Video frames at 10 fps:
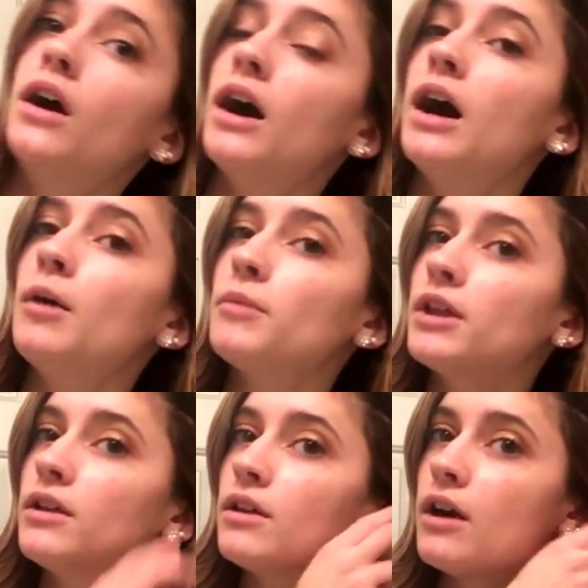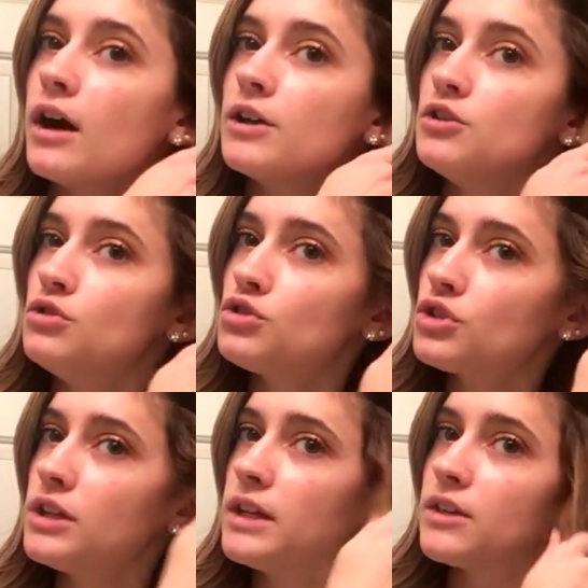I
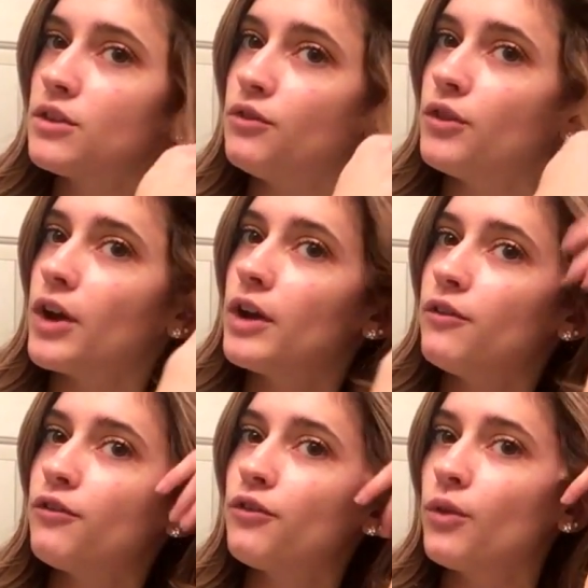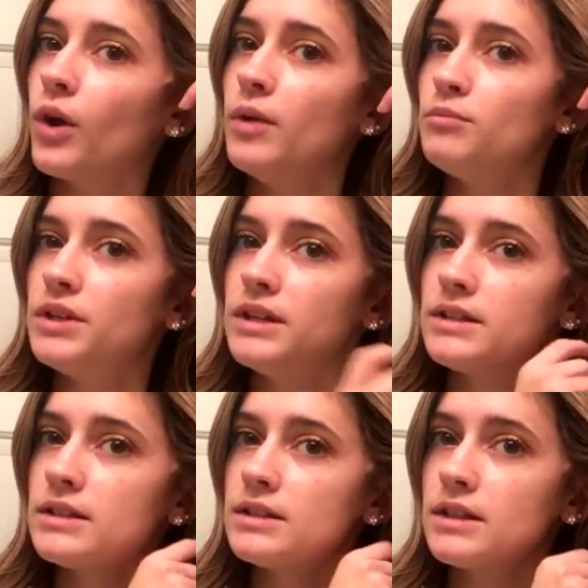usually get the very front pieces,